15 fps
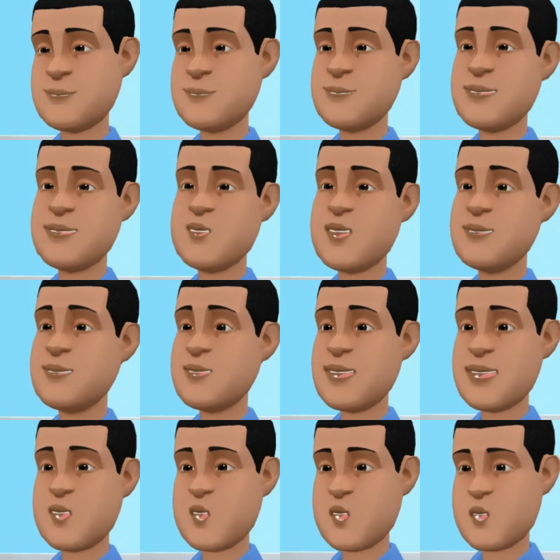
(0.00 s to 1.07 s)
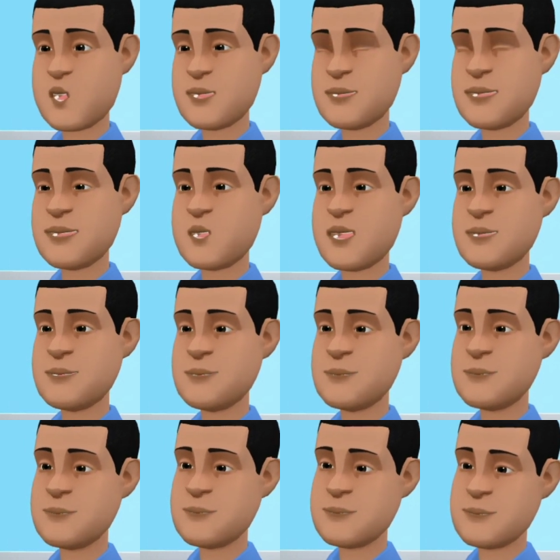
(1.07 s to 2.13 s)
You know, what God cannot do
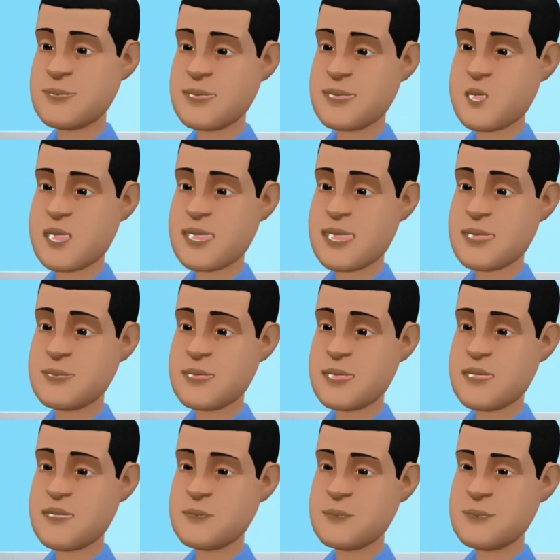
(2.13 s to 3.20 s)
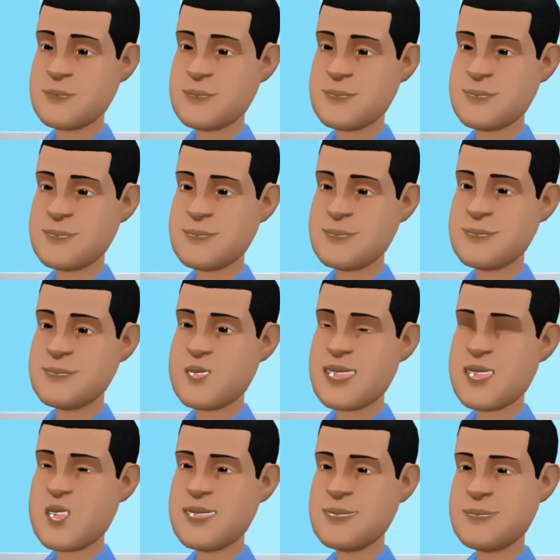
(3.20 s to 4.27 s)
does not exist.
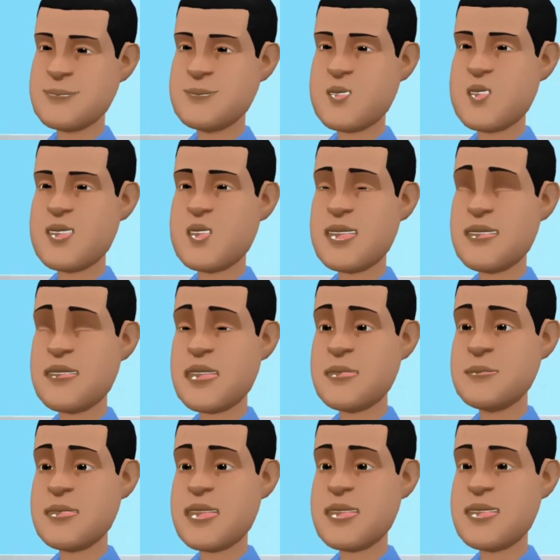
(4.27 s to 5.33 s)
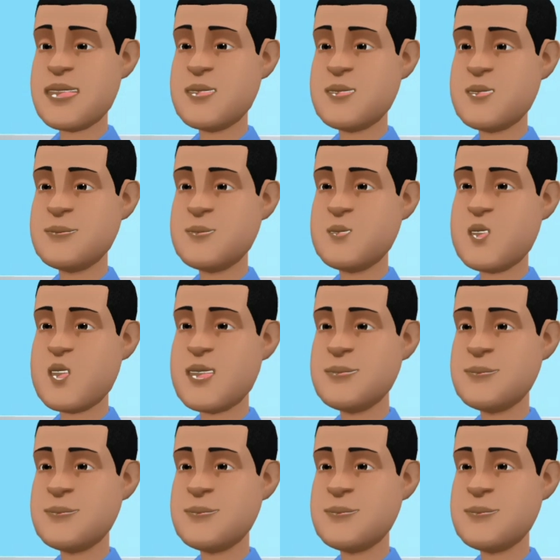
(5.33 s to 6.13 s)
So you have to be optimistic.